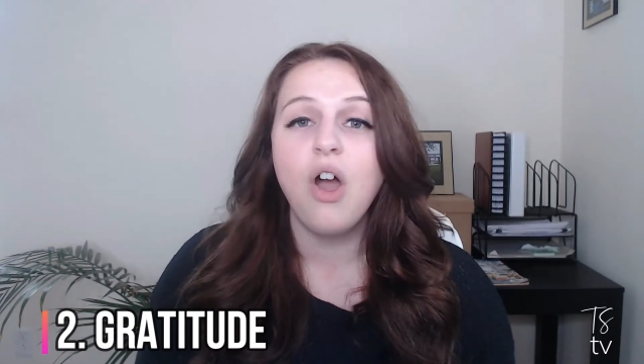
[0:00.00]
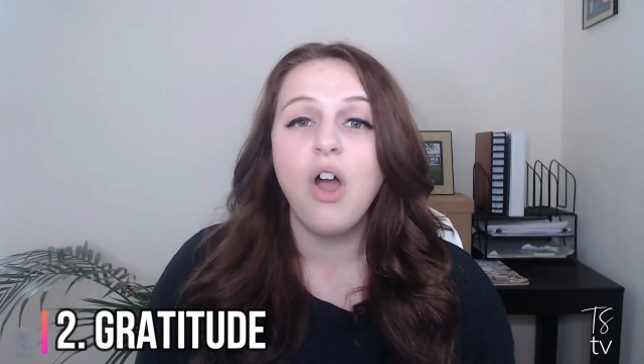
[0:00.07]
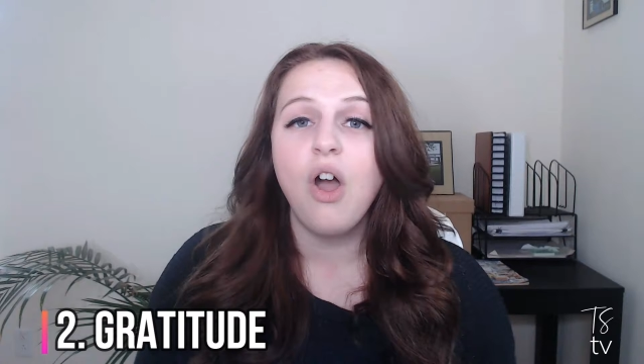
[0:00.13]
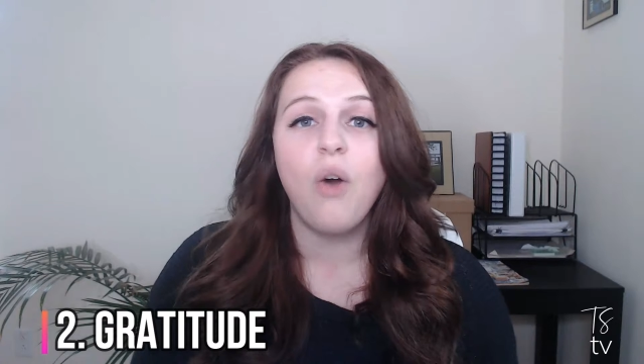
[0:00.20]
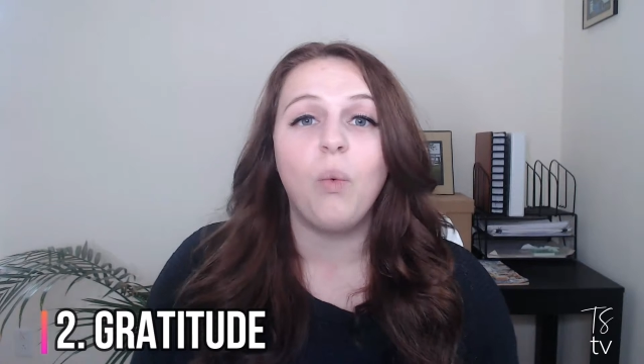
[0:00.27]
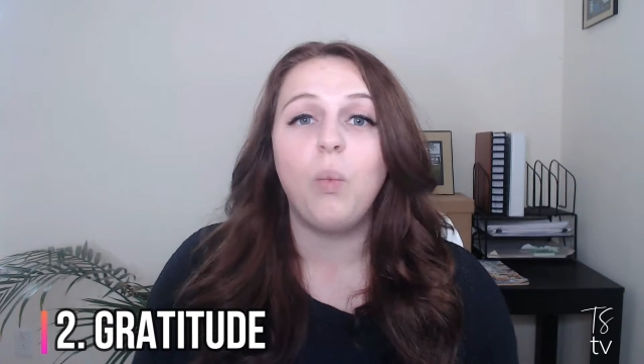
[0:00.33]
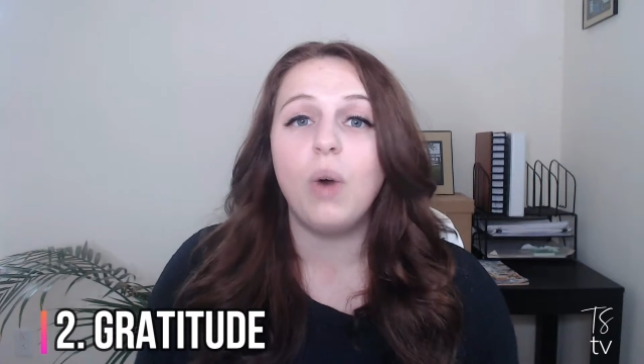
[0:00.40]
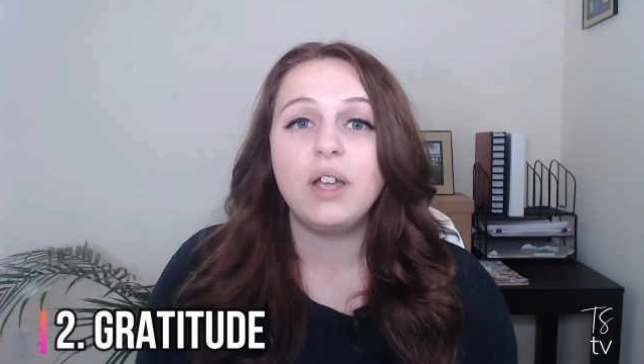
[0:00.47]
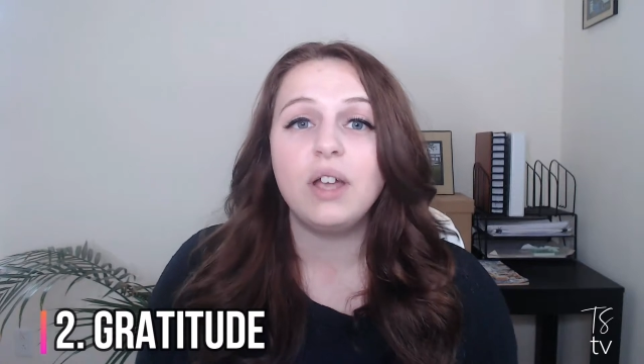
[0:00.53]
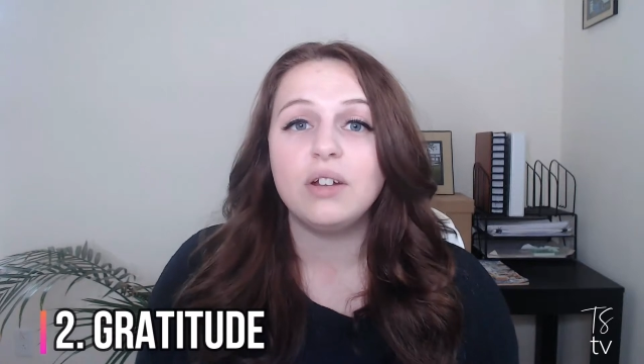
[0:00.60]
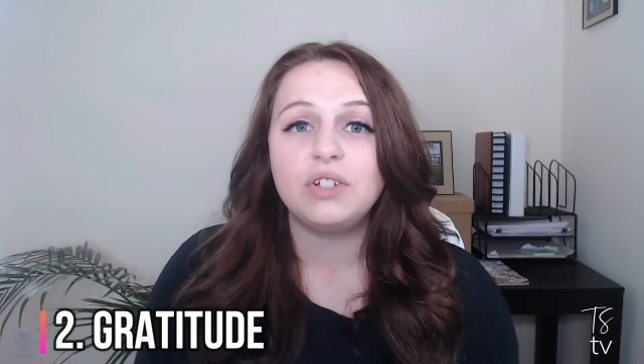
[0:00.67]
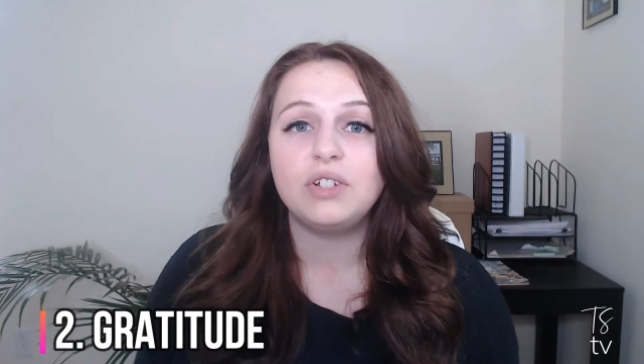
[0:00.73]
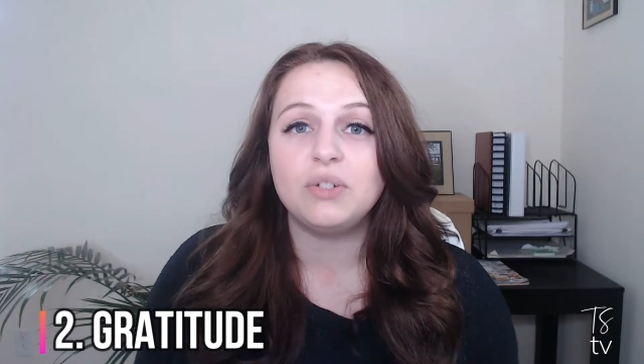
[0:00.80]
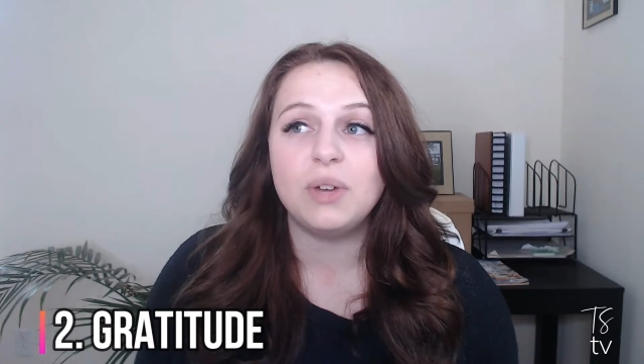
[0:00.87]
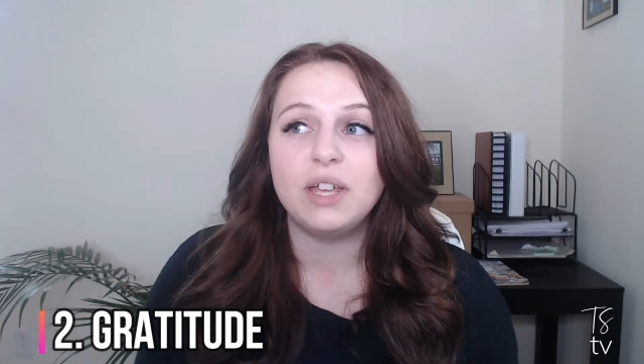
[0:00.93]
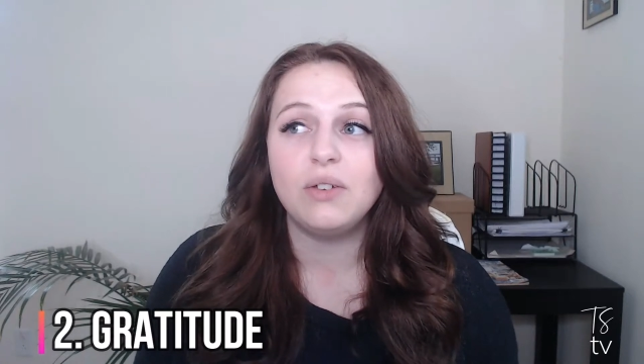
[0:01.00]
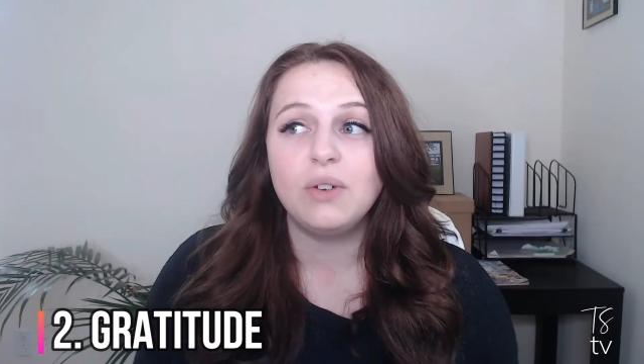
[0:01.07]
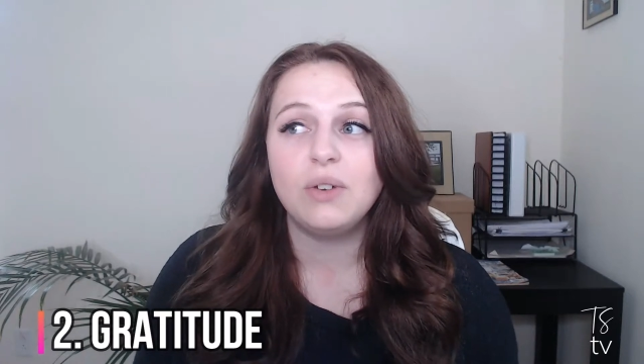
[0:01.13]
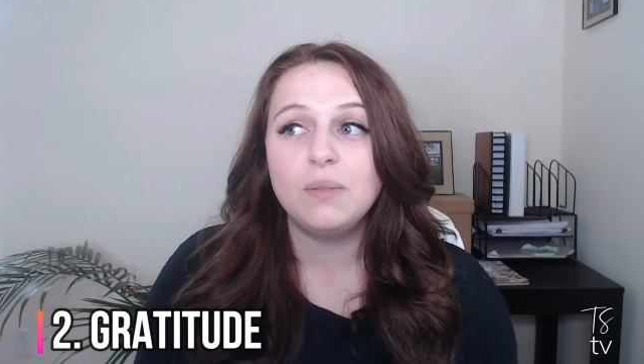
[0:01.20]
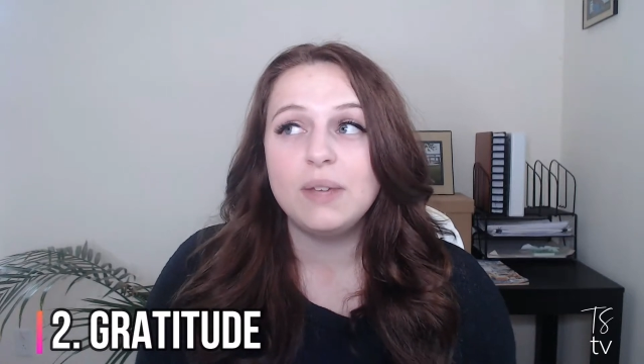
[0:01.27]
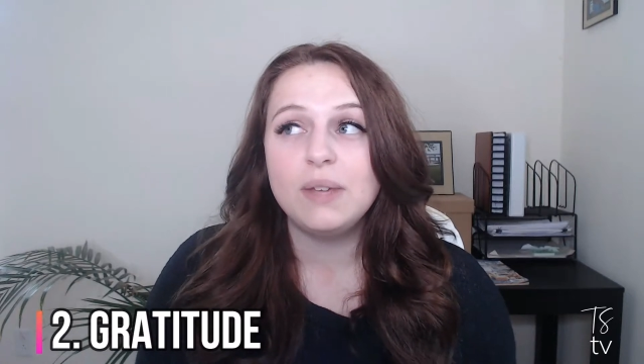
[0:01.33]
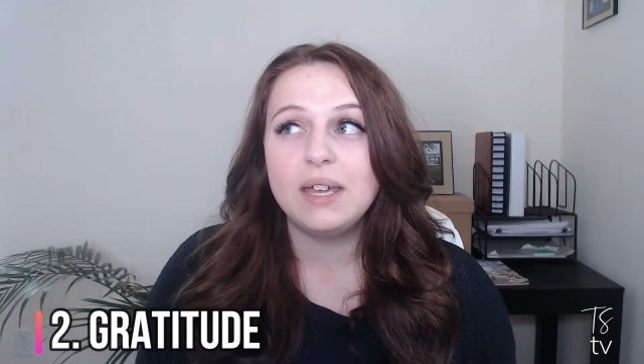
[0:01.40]
what you're doing. You
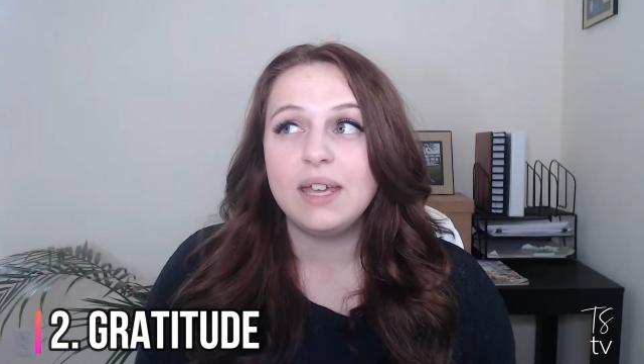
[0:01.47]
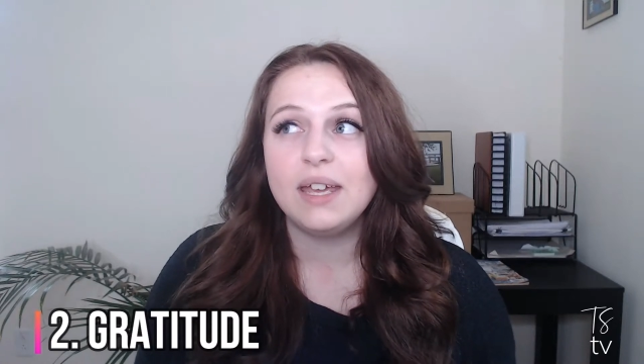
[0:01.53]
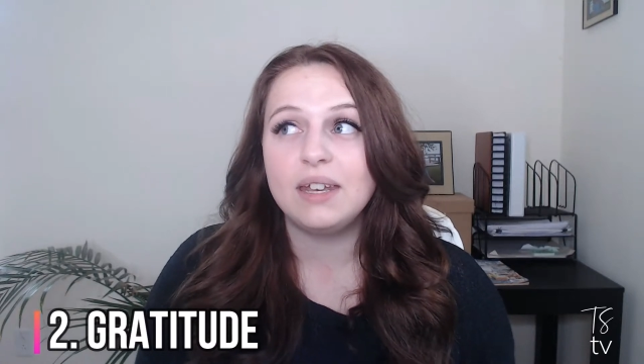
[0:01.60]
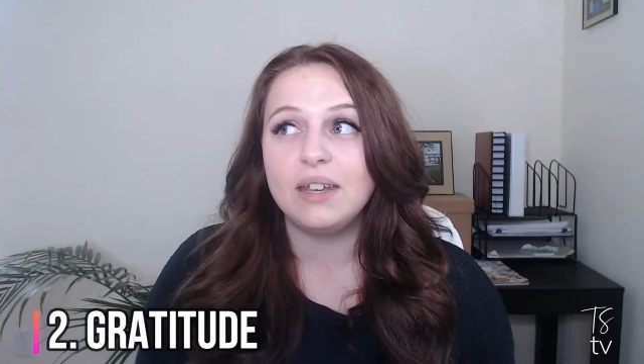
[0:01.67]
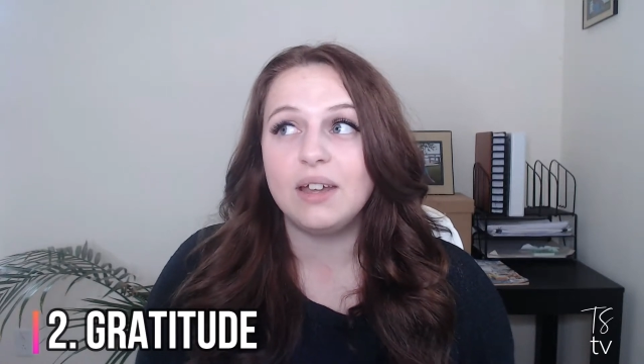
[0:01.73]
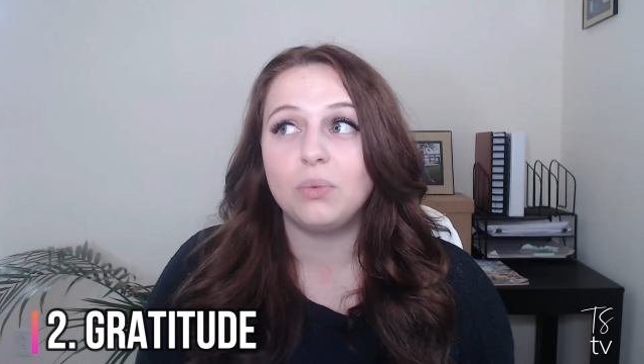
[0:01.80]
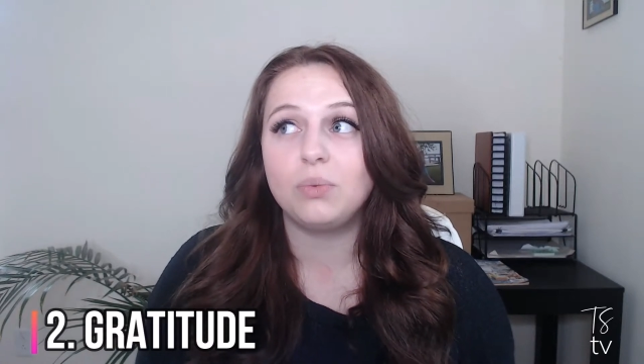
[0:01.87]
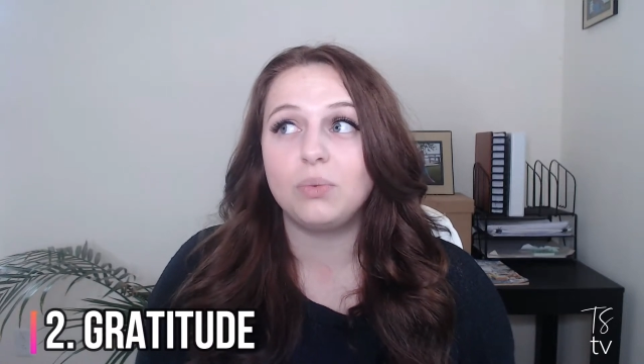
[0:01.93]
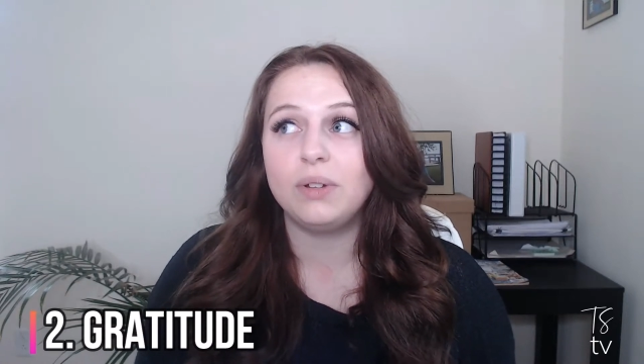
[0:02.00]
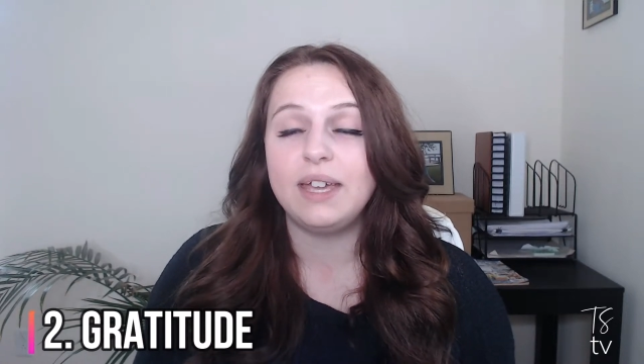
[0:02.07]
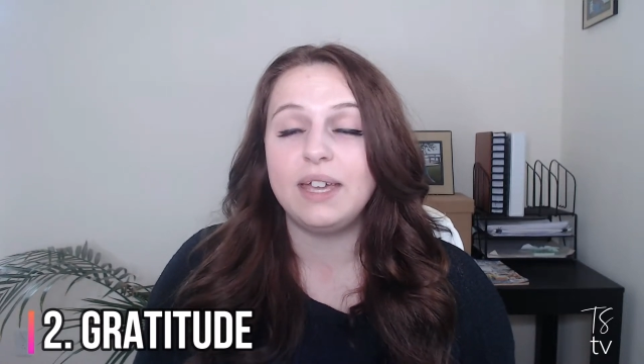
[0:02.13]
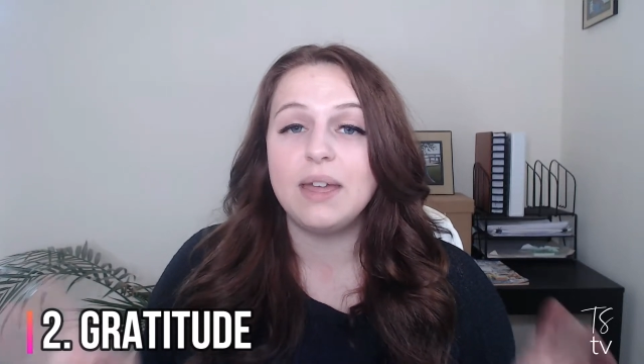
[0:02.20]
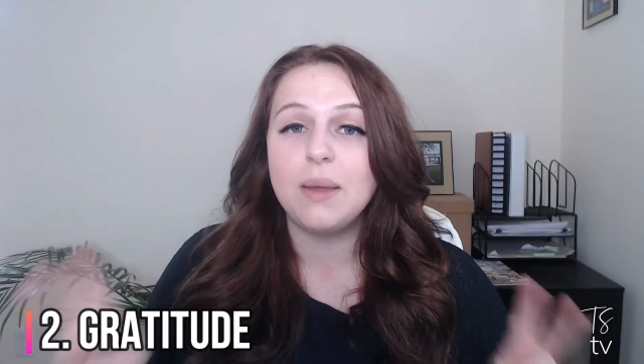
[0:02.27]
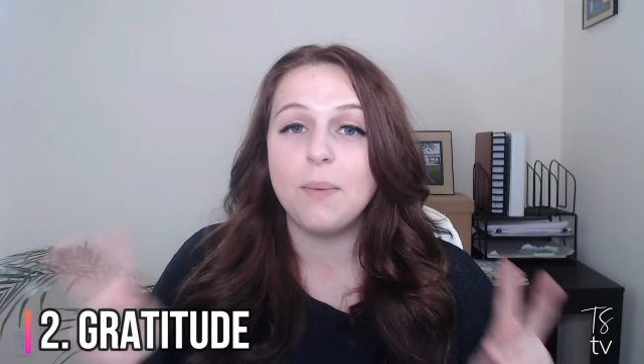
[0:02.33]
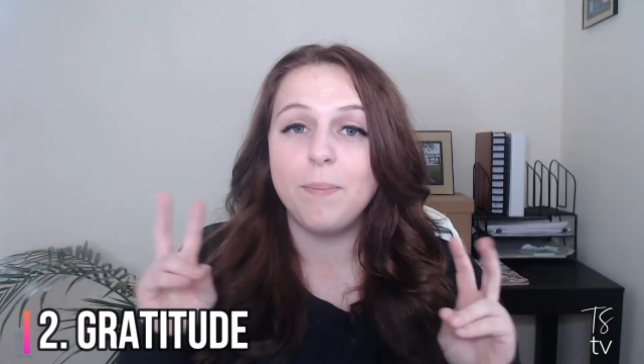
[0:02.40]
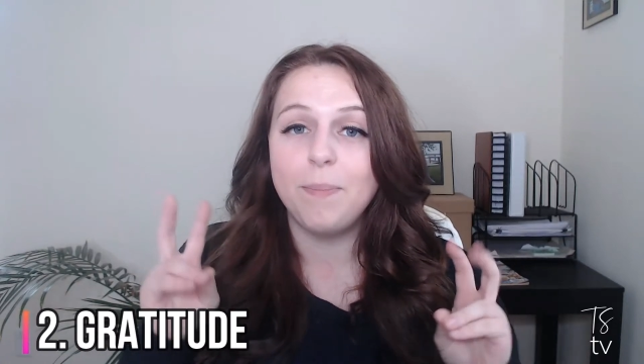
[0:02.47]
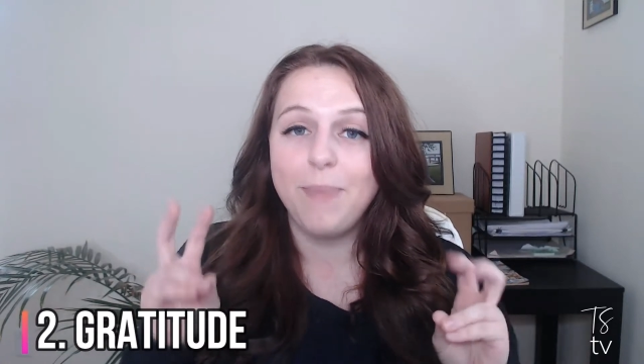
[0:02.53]
could be in a really